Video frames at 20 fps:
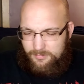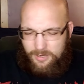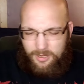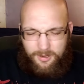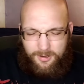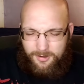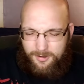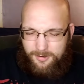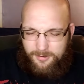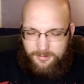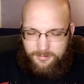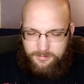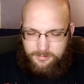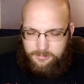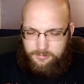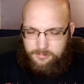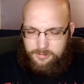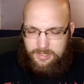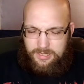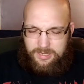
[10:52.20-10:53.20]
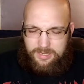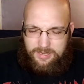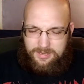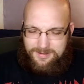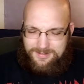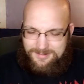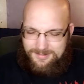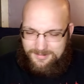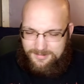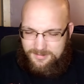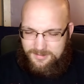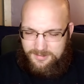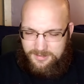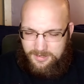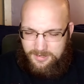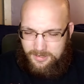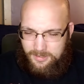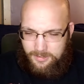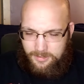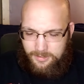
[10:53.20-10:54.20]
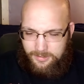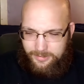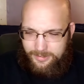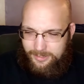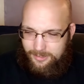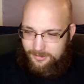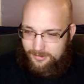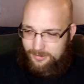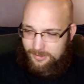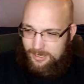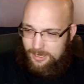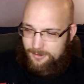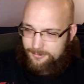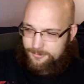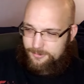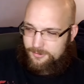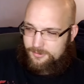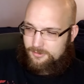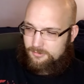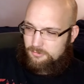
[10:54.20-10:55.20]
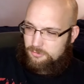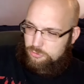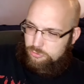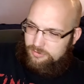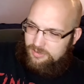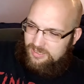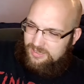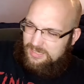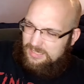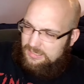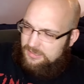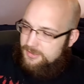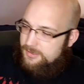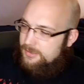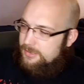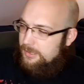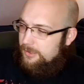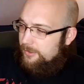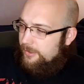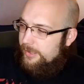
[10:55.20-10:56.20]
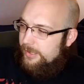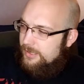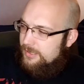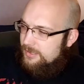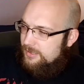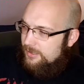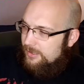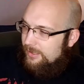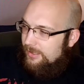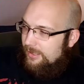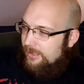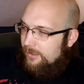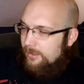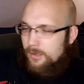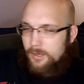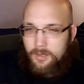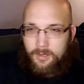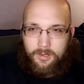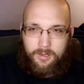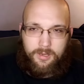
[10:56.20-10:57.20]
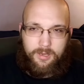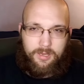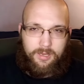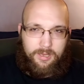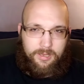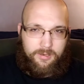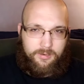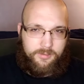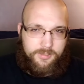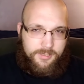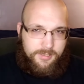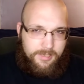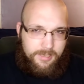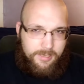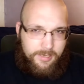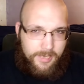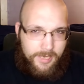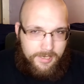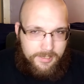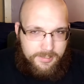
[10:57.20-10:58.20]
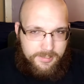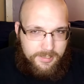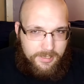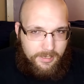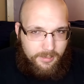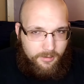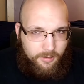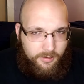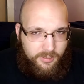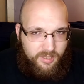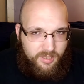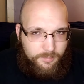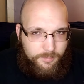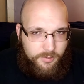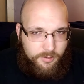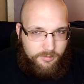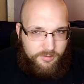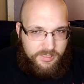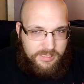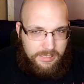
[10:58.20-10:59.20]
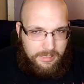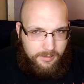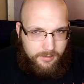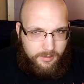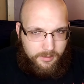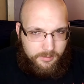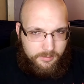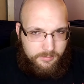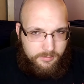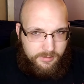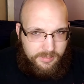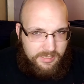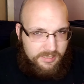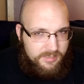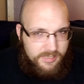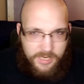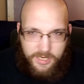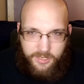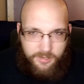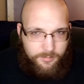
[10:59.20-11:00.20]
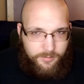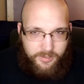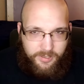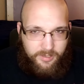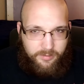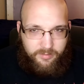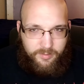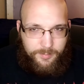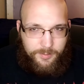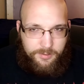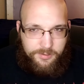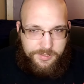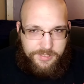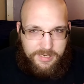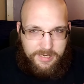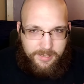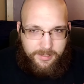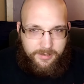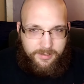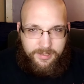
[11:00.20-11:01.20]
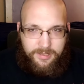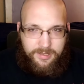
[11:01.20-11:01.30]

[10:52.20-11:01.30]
all, and the characters don't treat things seriously. And to that I say, look at the Boo Saga. The entirety of the Boo Saga,